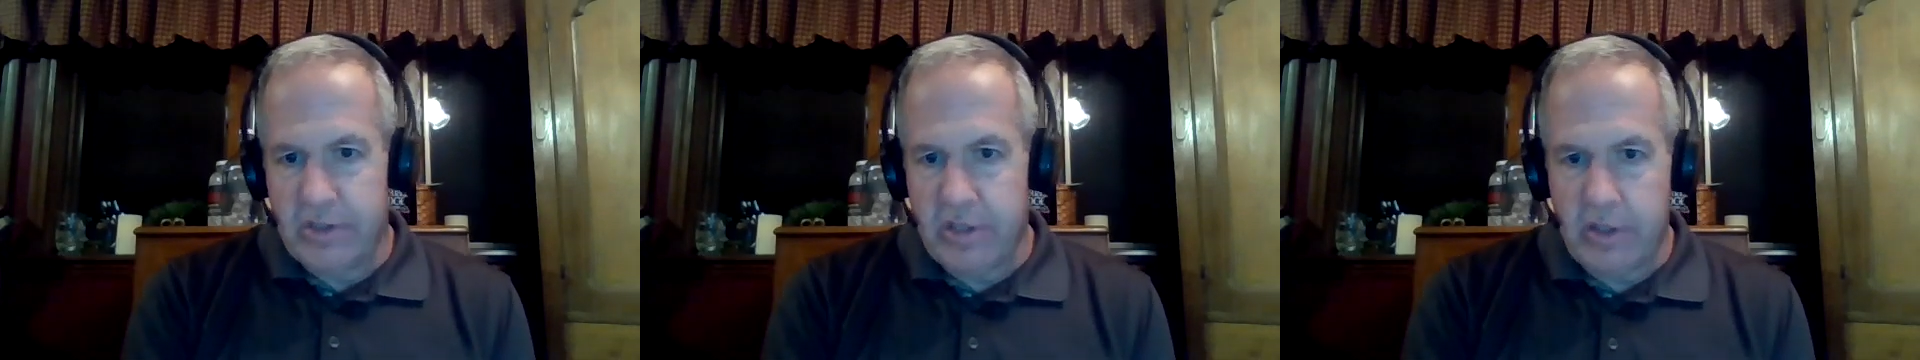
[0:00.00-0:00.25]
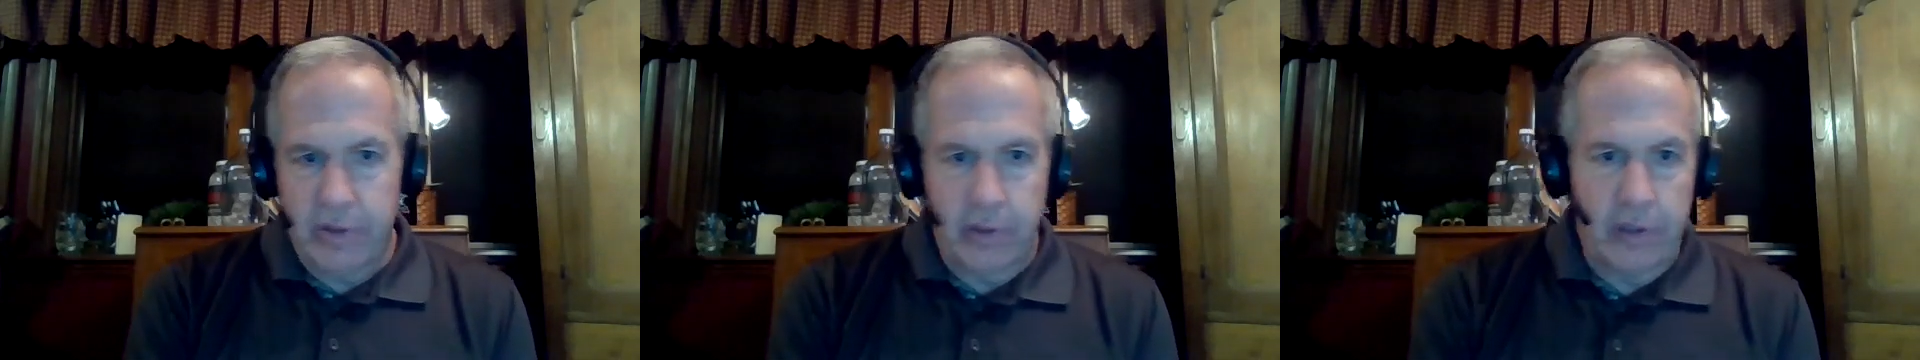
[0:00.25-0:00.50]

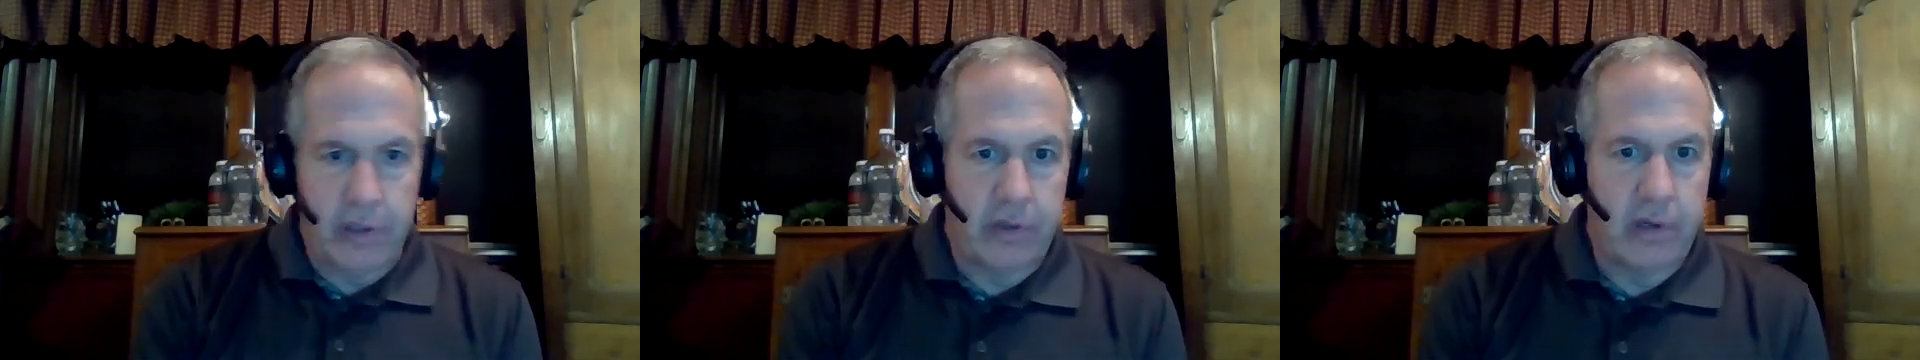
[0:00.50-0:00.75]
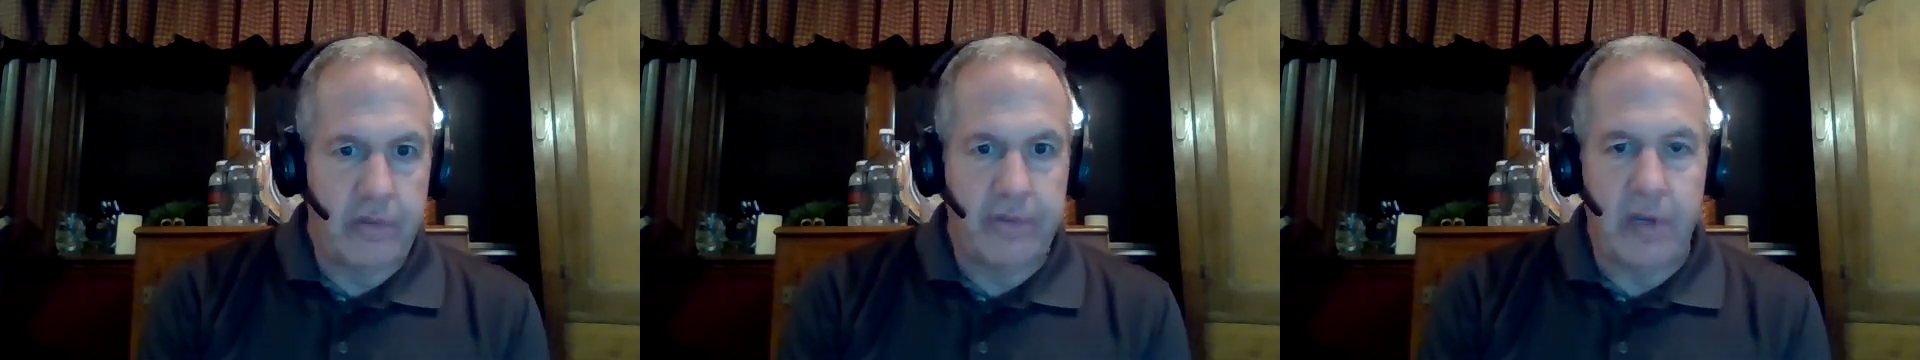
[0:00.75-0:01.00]
see 30,
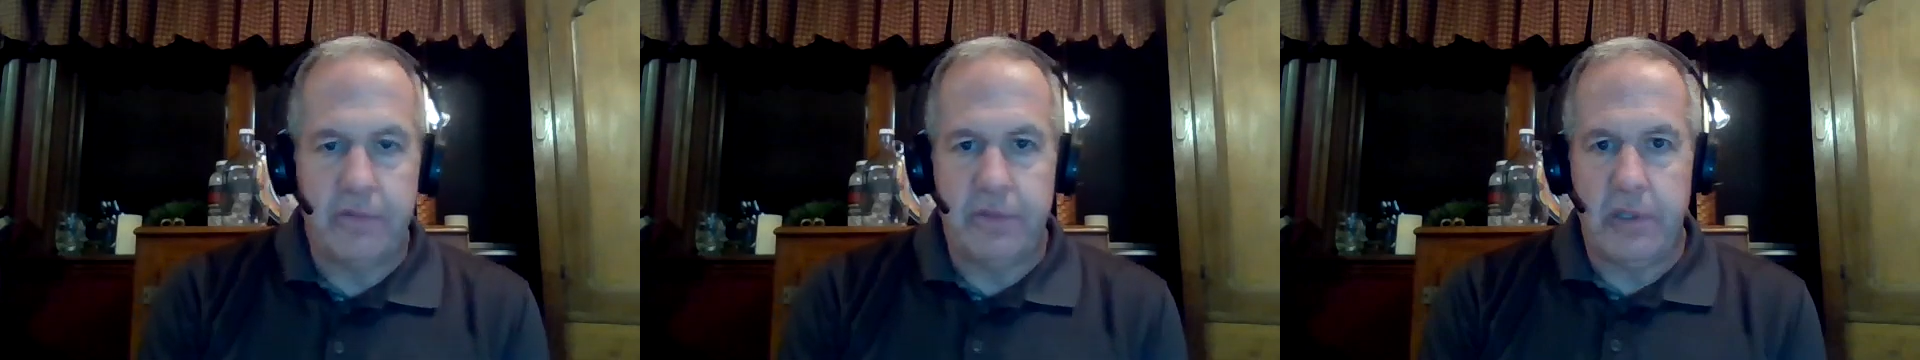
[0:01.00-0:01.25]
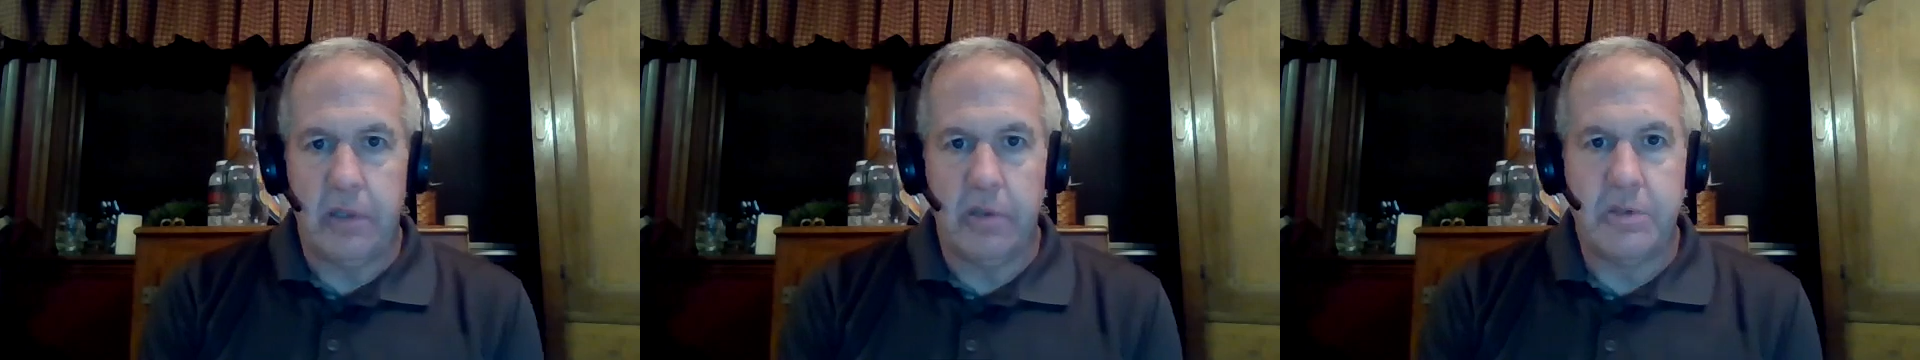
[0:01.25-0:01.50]
35
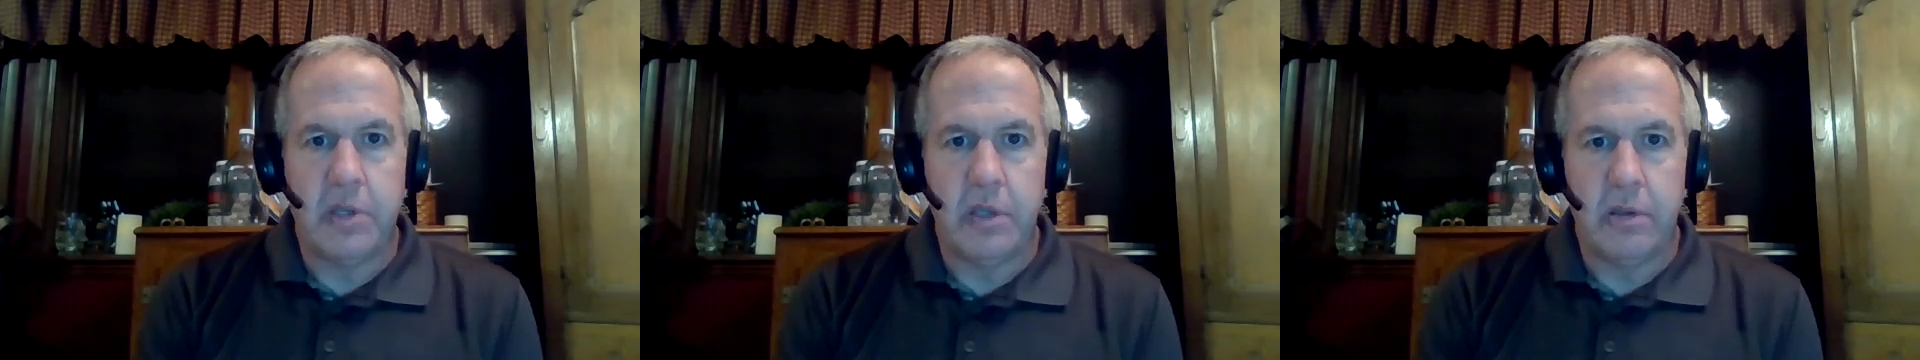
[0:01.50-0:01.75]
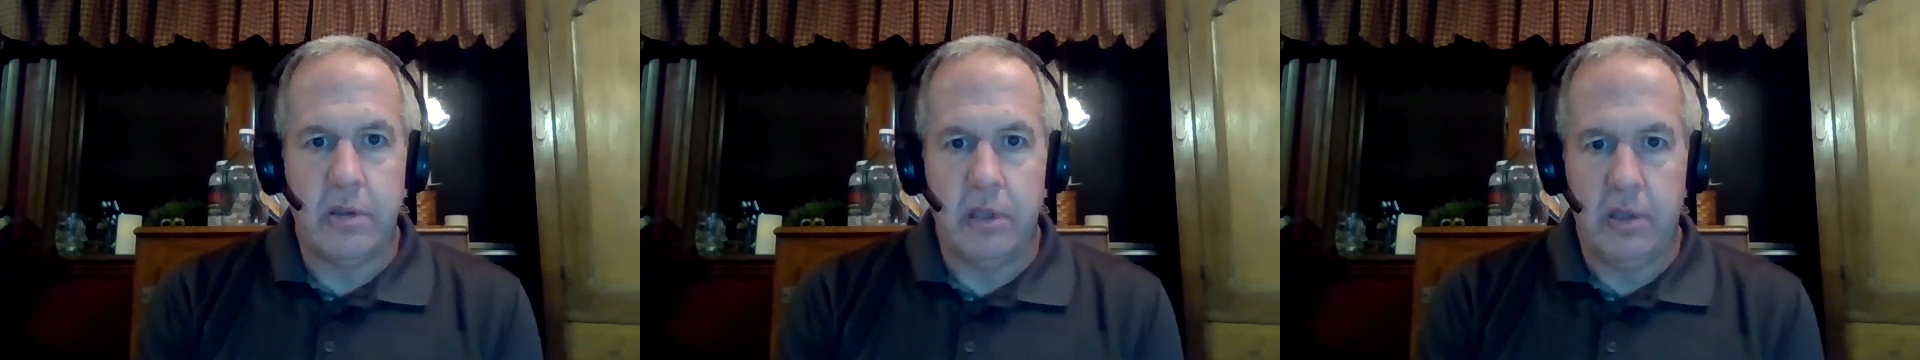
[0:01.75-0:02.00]
deer
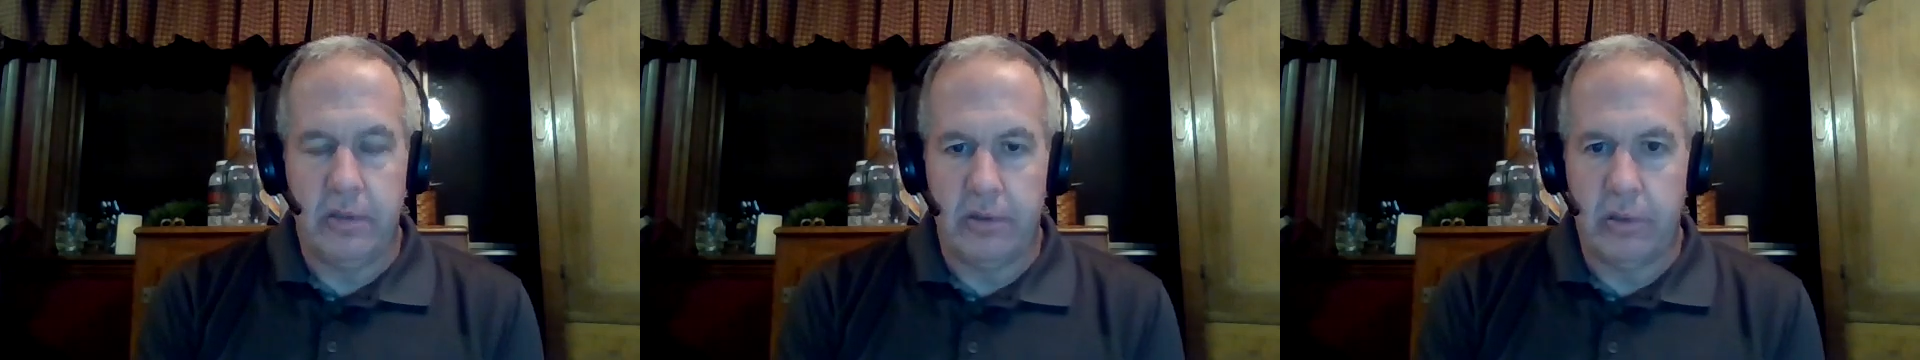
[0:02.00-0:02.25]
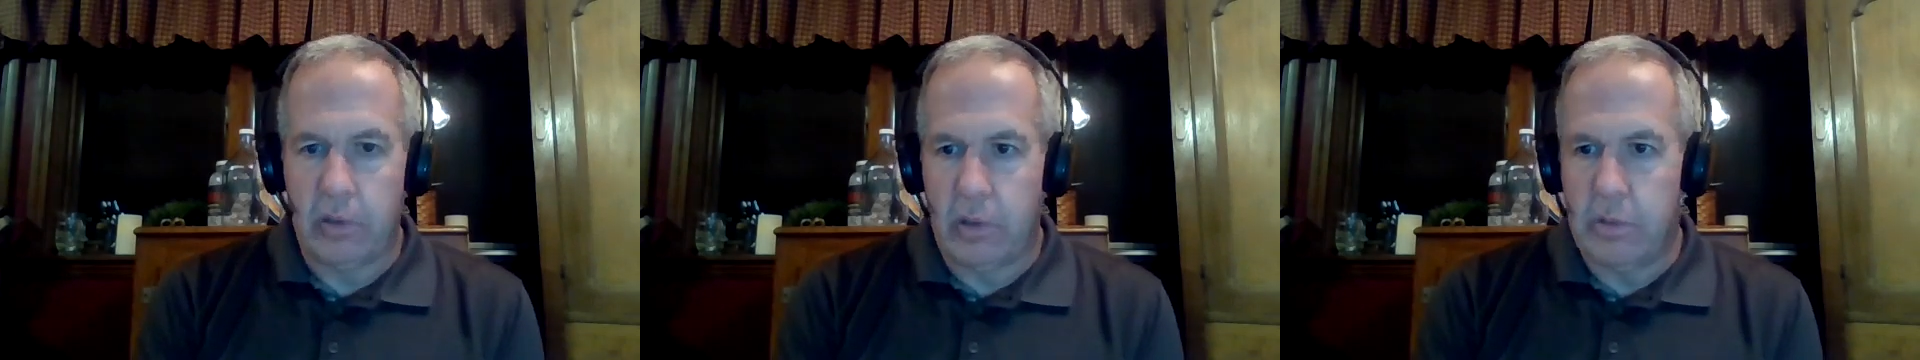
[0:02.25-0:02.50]
in
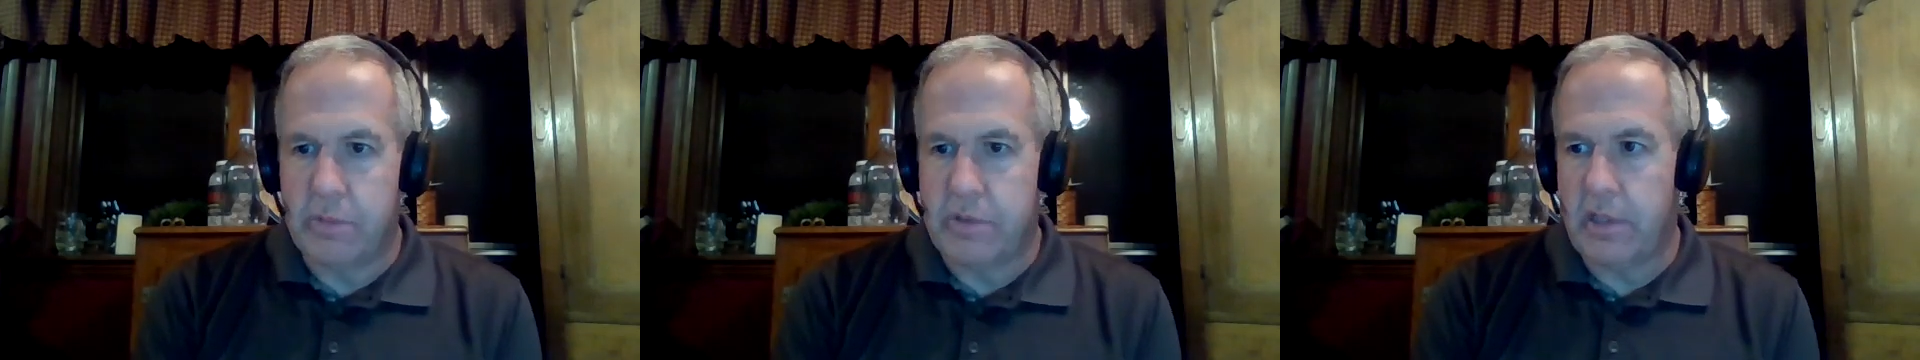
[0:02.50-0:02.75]
different groups.